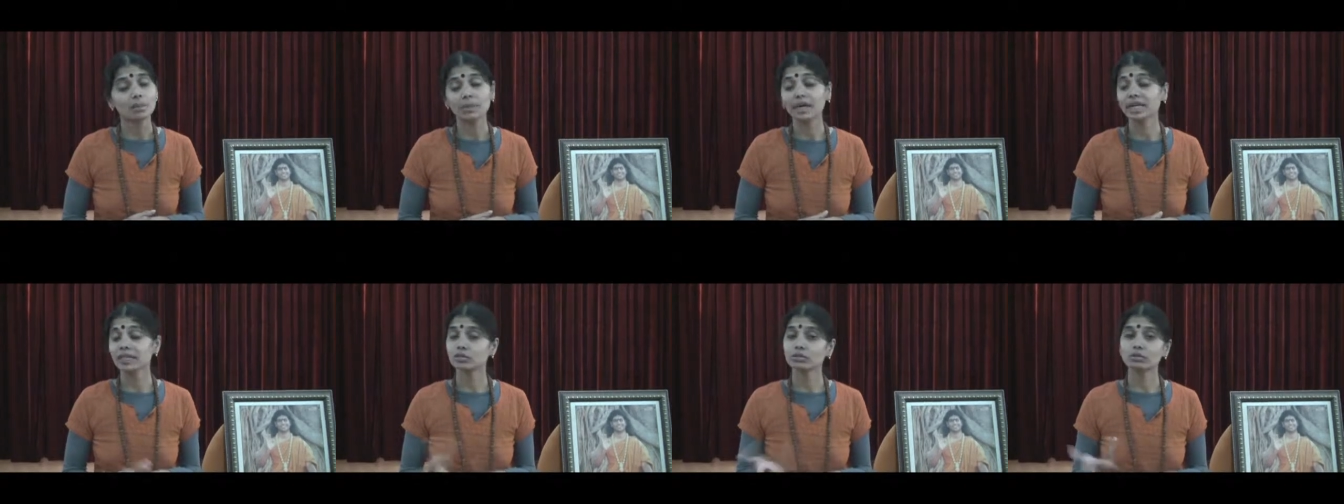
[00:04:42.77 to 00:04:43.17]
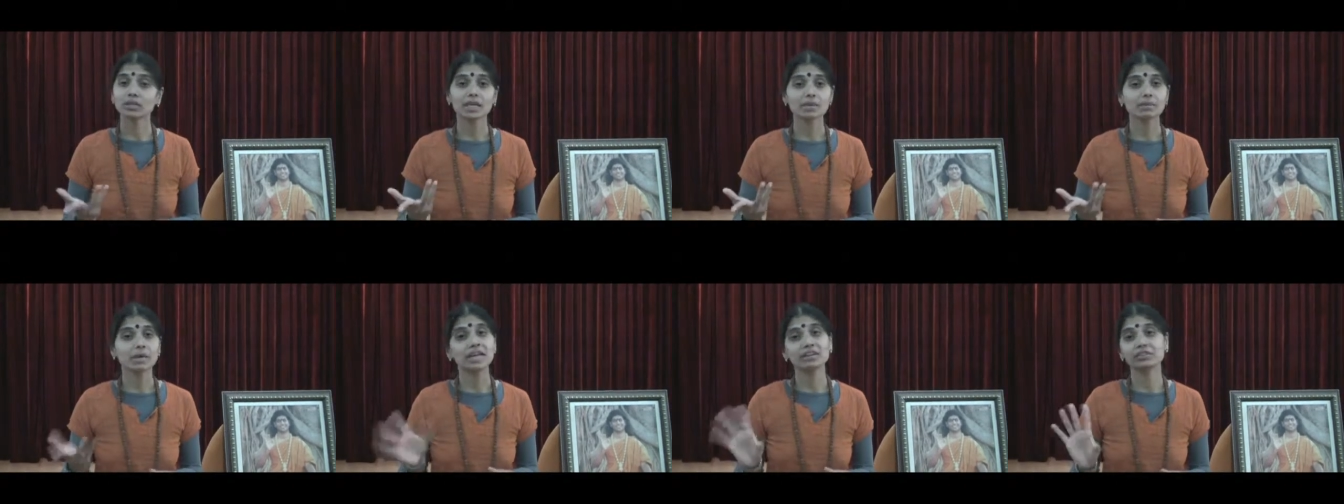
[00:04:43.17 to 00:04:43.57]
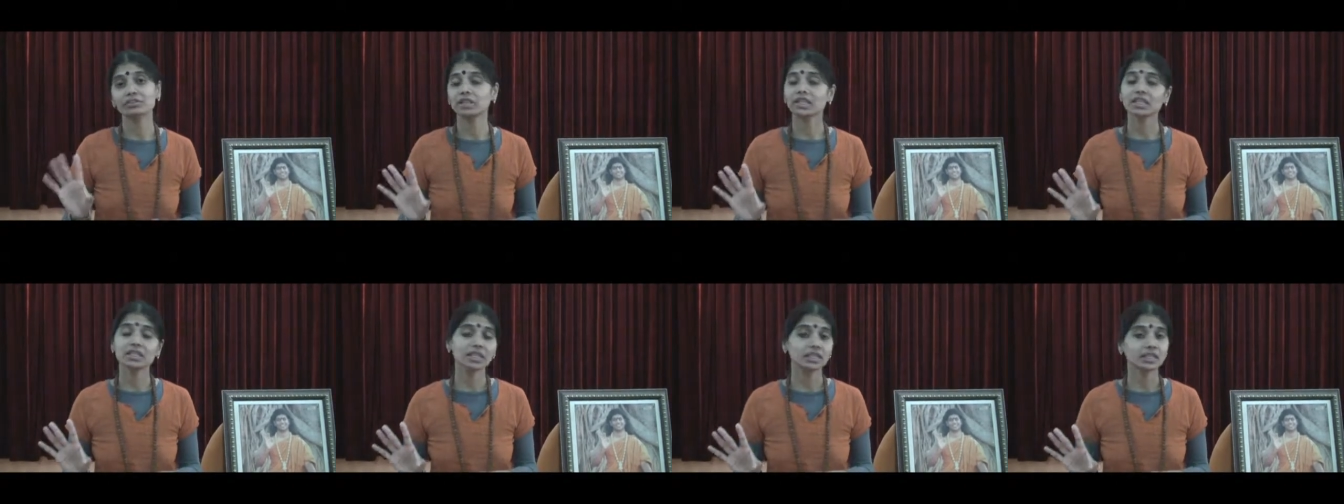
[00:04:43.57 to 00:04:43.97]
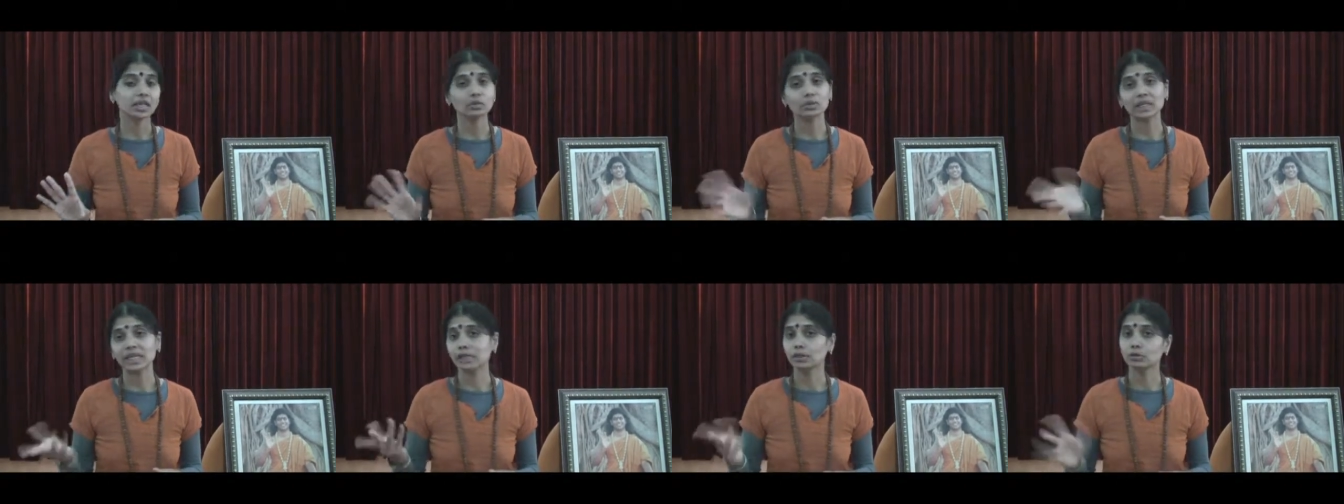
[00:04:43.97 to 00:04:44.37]
Ma, it's okay, Ma, I figured it
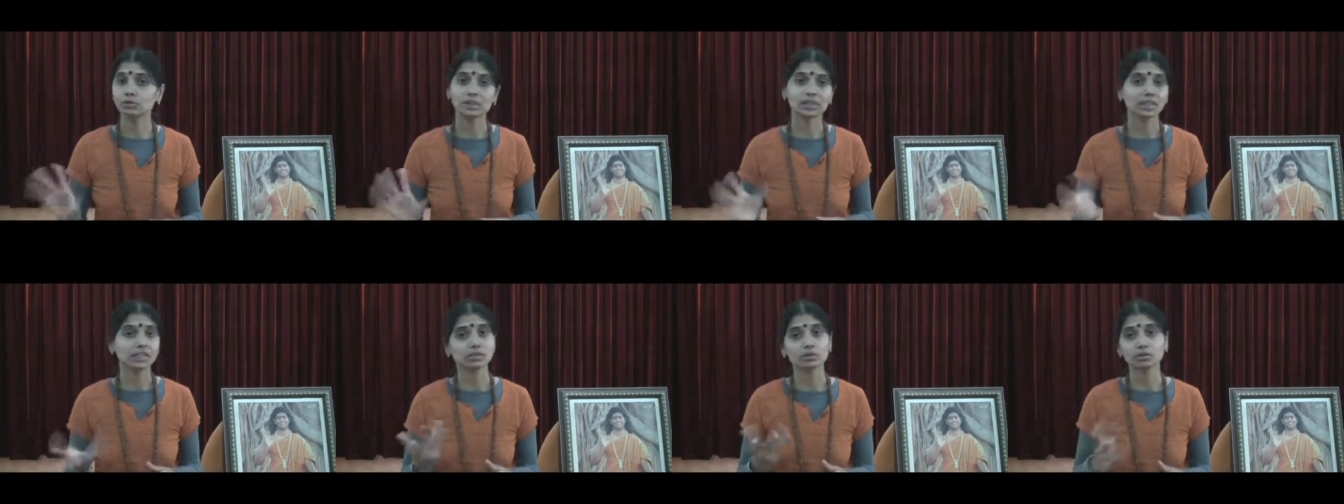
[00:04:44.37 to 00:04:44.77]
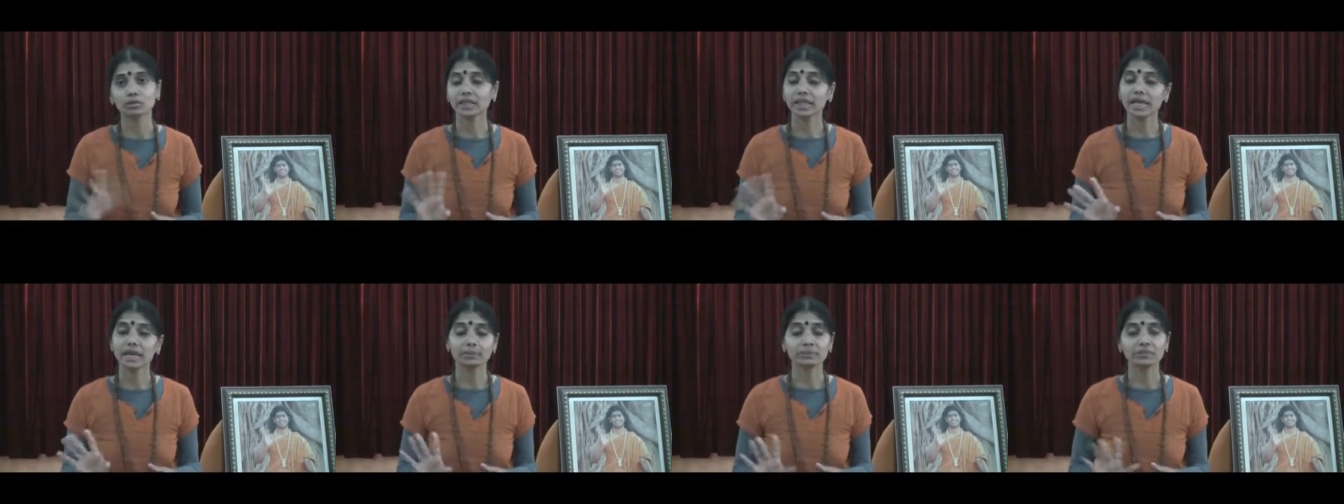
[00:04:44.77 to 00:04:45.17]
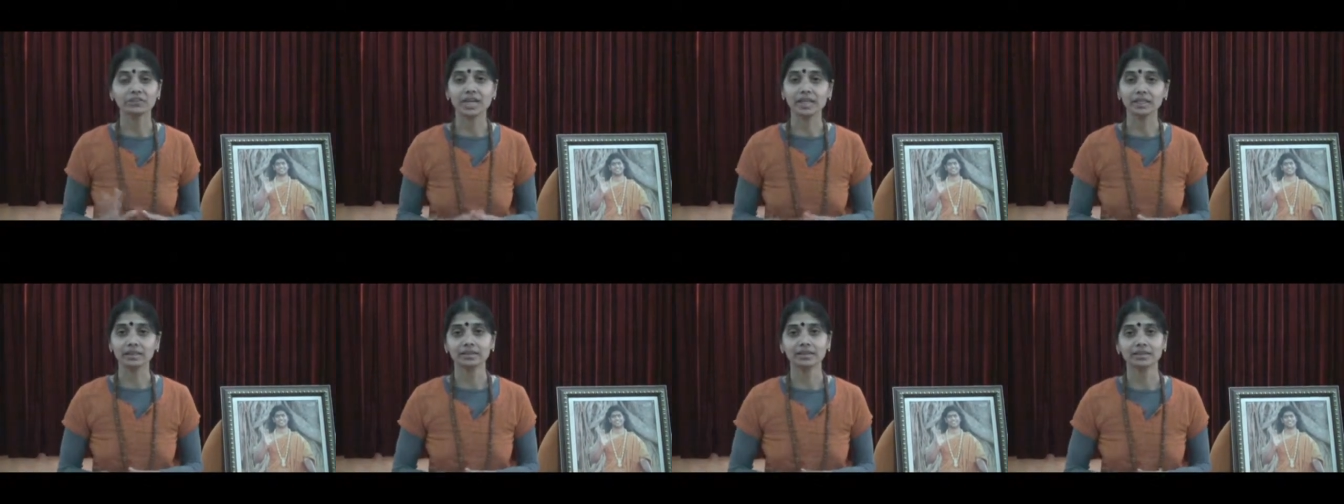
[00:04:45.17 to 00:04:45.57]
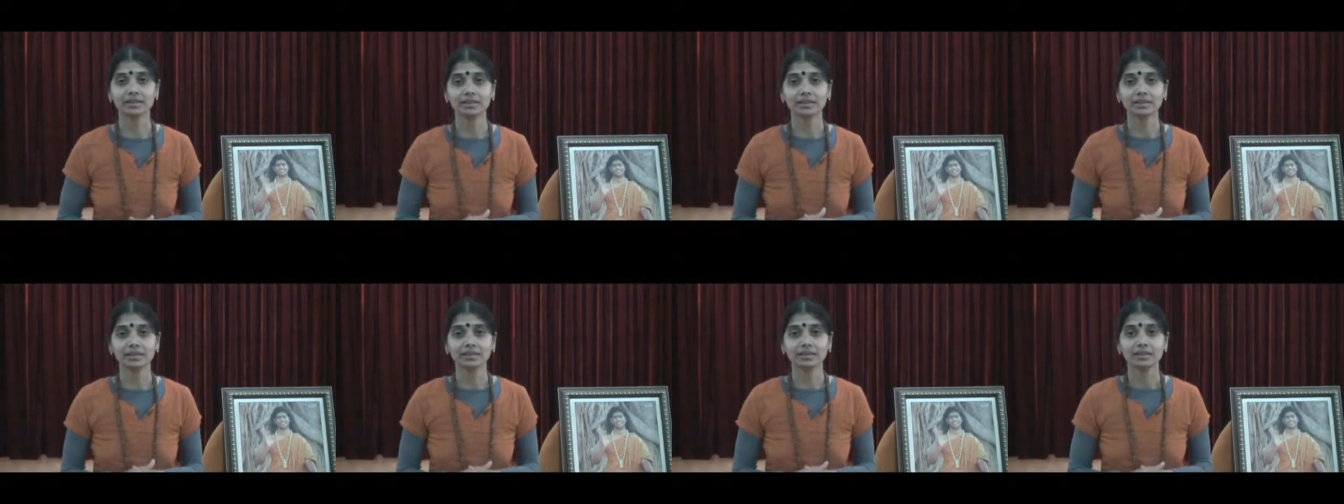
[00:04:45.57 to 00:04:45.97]
out, I'll do it, it's okay, I'm fine.
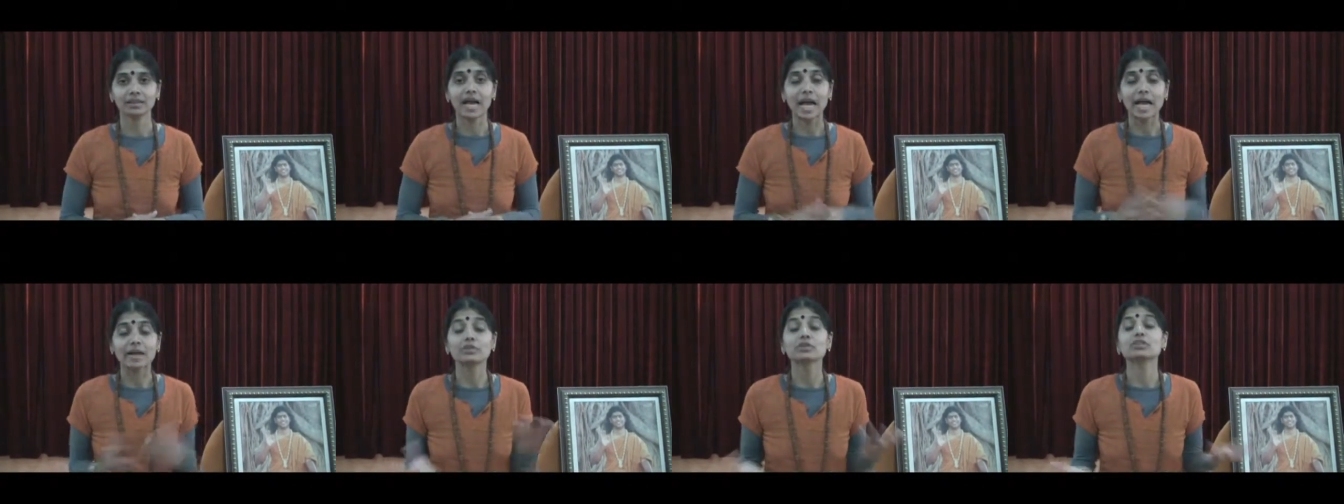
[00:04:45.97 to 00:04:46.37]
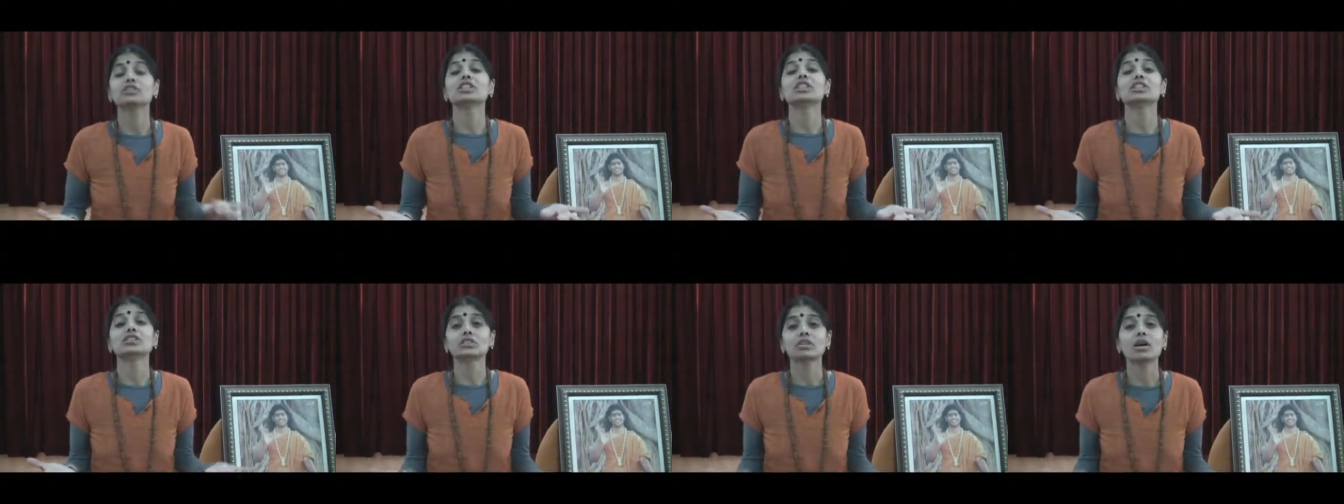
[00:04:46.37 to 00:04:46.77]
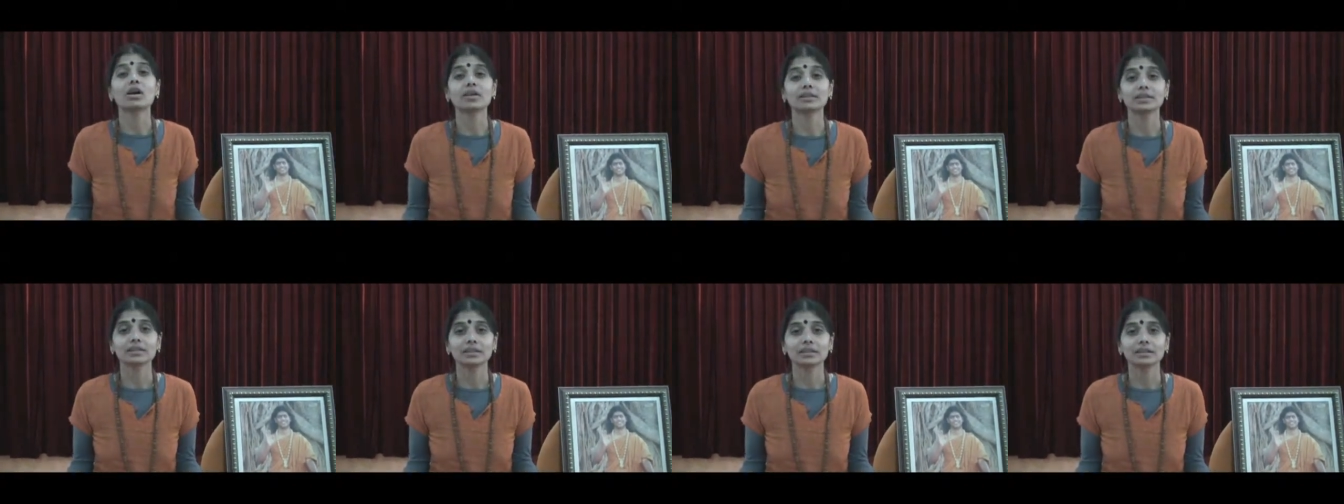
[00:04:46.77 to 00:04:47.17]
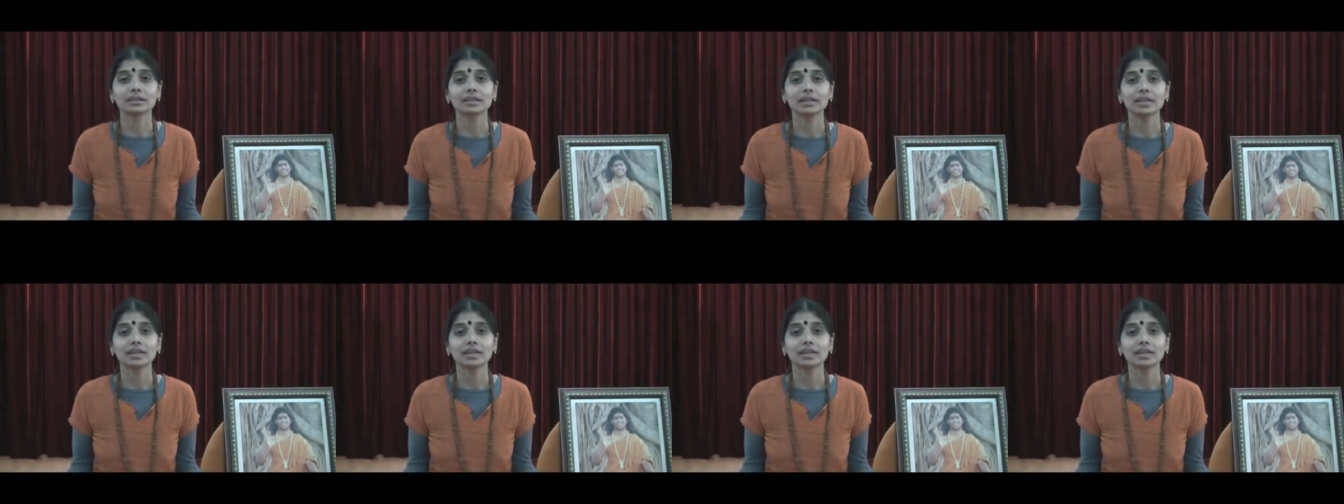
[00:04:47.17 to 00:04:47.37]
I was just shocked.